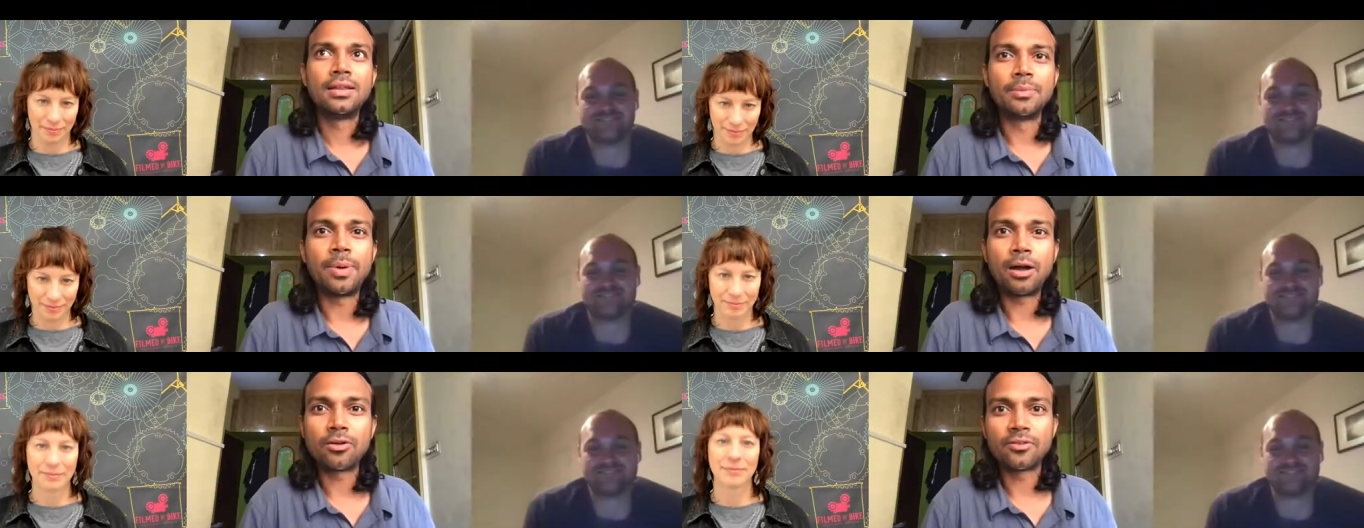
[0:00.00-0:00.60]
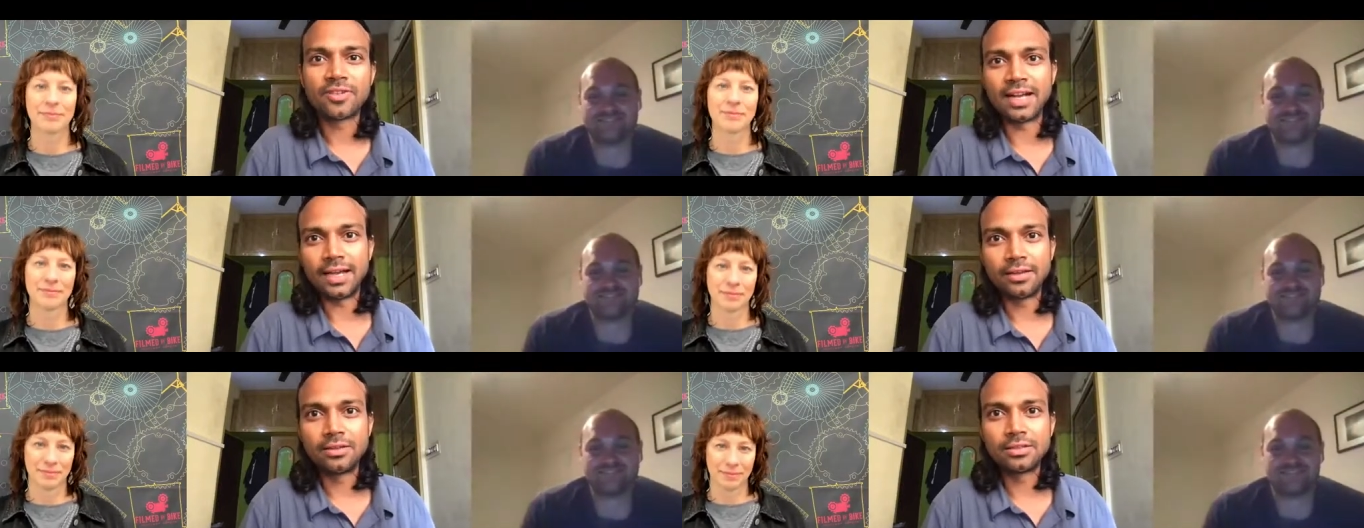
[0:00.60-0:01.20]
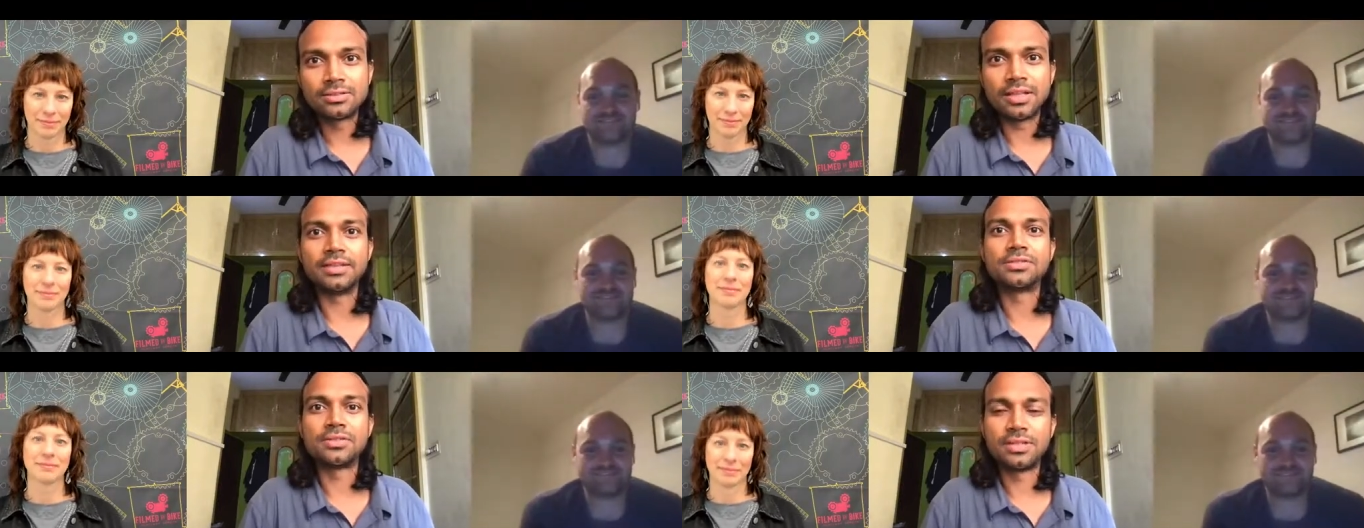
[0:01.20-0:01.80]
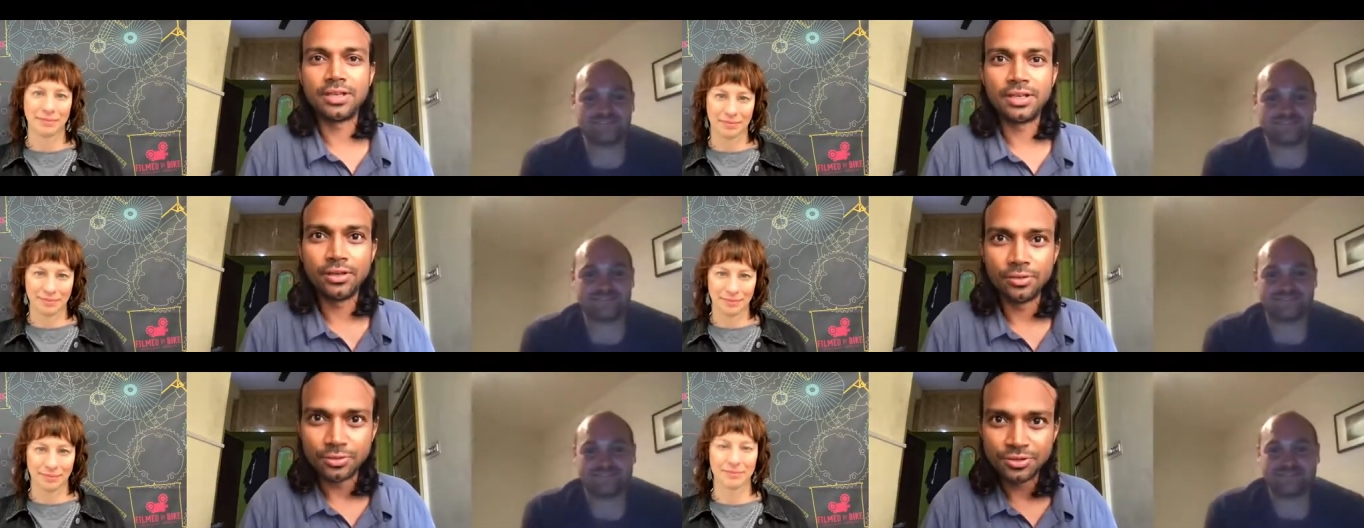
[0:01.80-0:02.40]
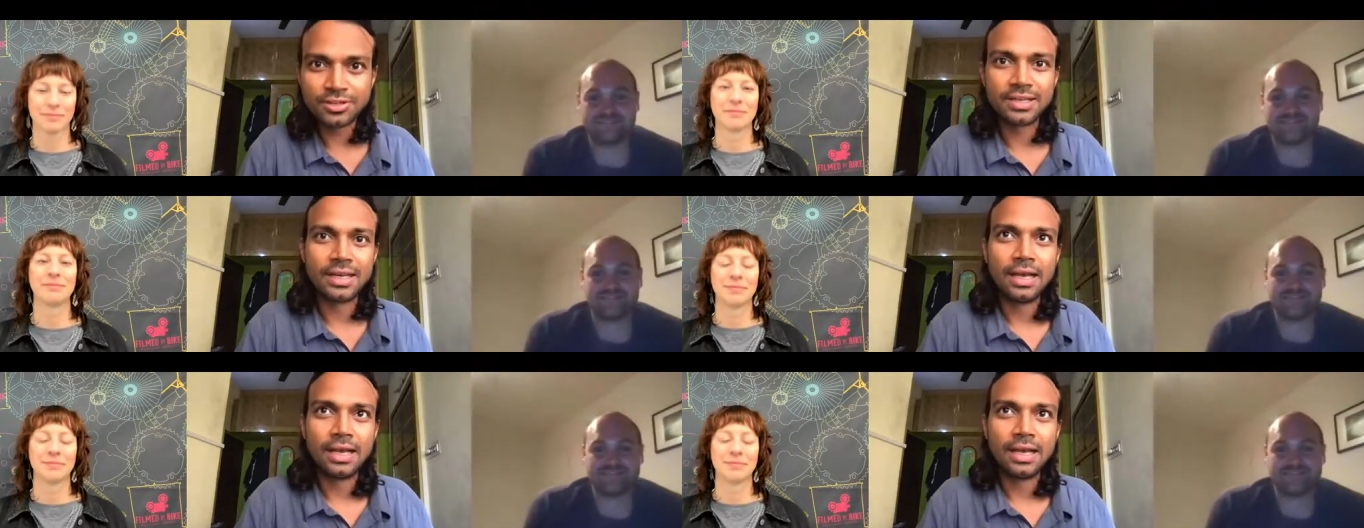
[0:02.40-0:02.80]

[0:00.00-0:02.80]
Speaker 1: the power of kindness is huge